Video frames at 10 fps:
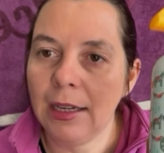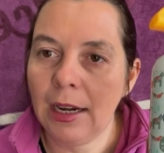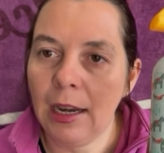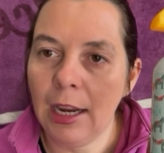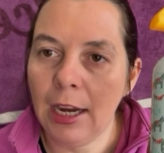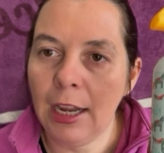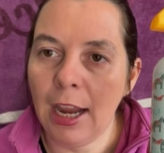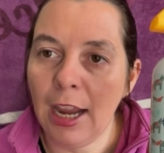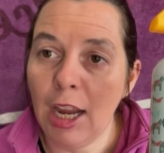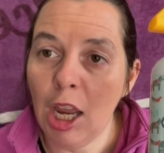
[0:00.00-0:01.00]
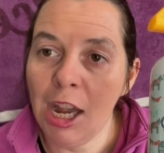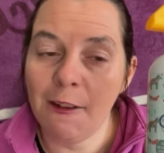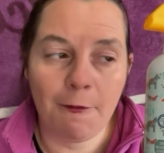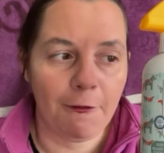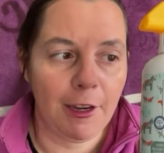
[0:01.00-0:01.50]
clean in
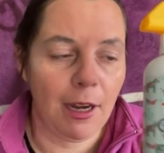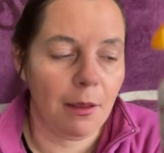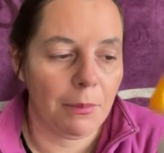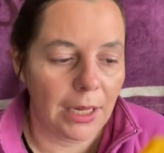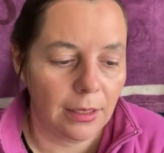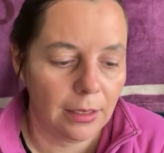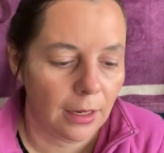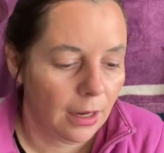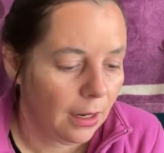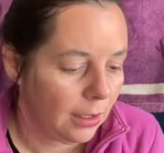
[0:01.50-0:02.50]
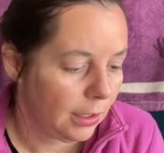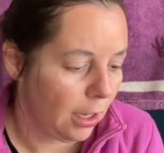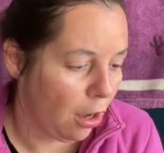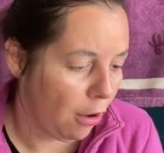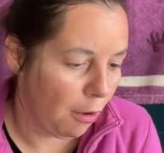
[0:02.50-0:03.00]
Vanilla Mint.
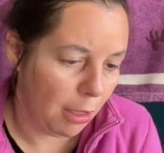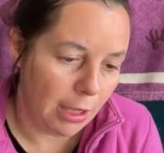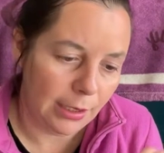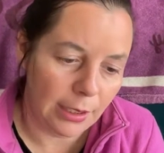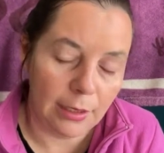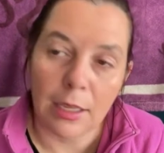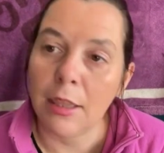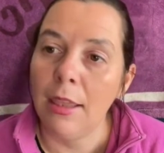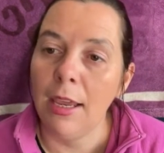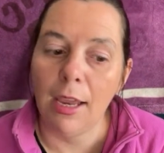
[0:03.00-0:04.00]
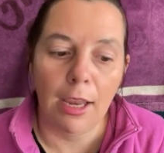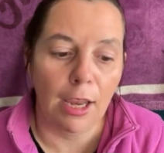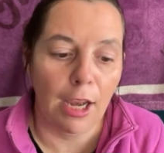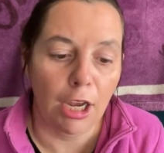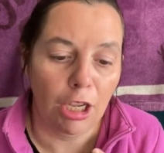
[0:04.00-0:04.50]
So this is
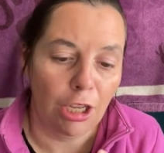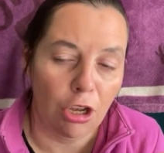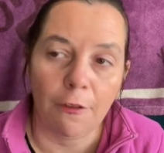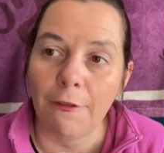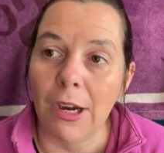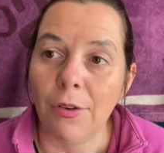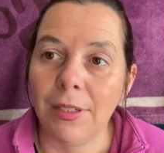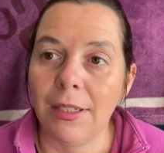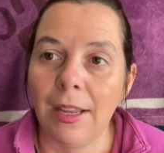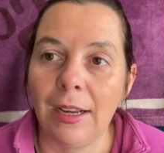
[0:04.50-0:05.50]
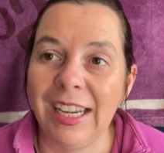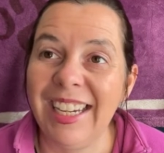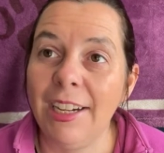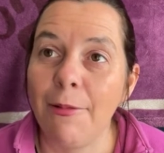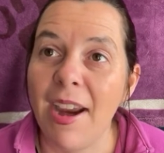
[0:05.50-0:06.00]
the new fragrance in our
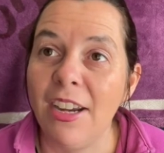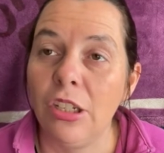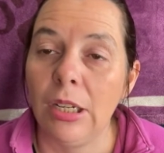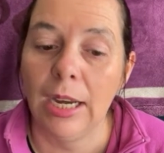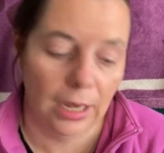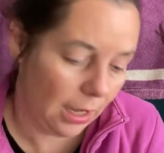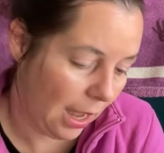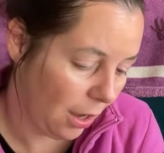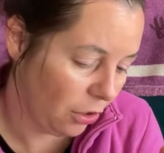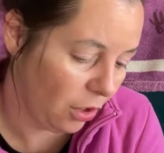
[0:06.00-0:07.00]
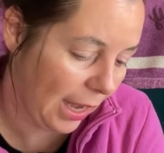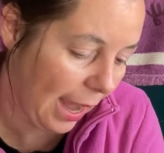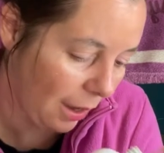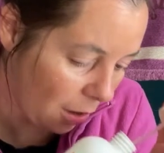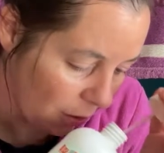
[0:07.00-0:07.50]
cleaning range in our new
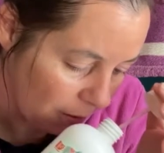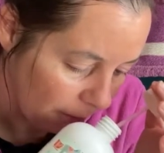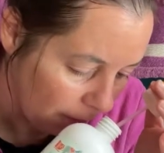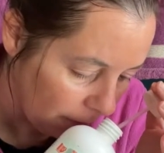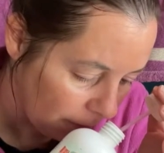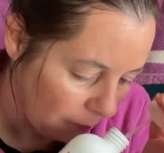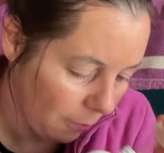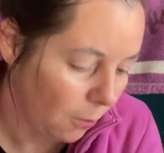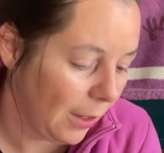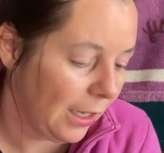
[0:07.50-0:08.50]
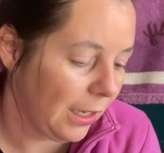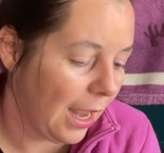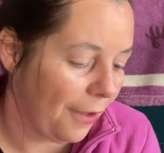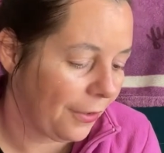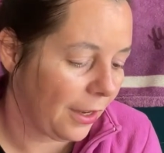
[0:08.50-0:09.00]
catalogue. We did
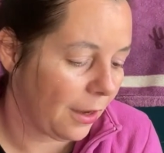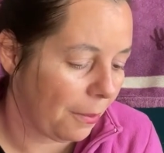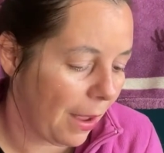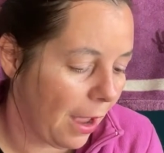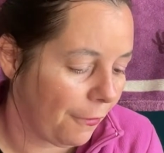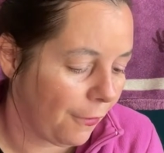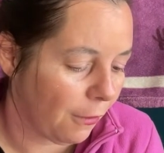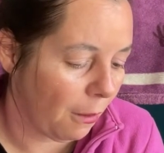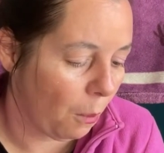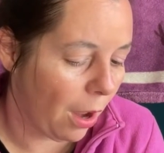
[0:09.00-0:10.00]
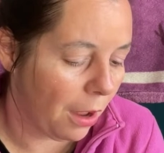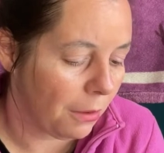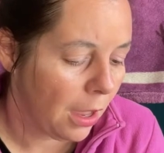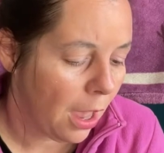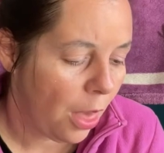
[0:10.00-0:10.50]
have it in a bar for a while.
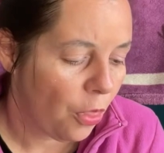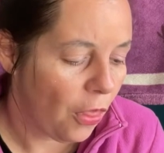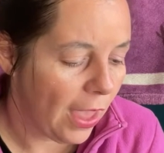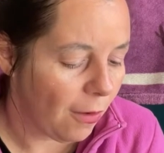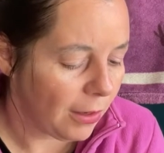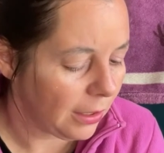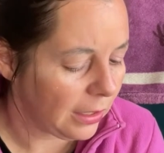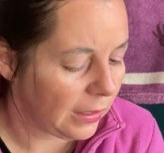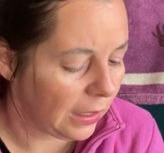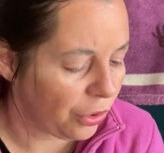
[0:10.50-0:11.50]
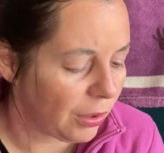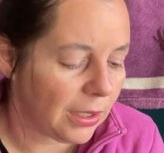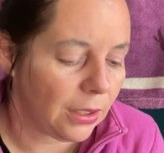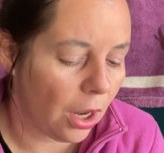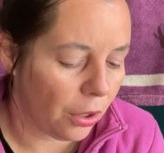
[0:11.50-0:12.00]
There is a citrus
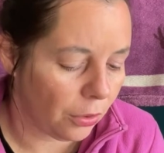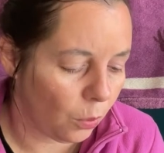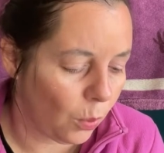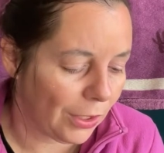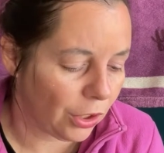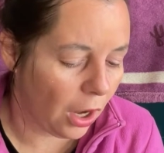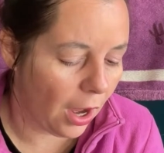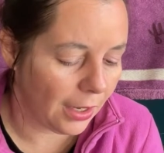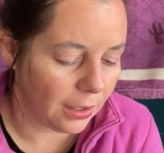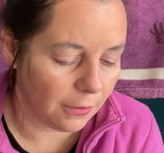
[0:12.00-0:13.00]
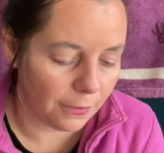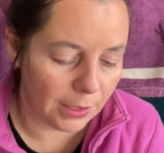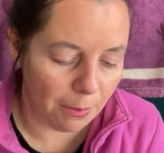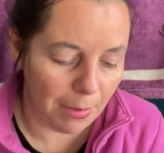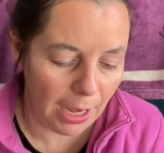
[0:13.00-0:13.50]
note which kind of, to
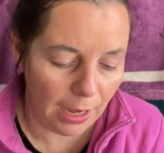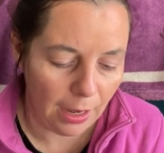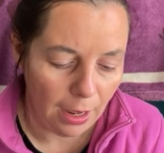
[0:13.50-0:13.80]
me,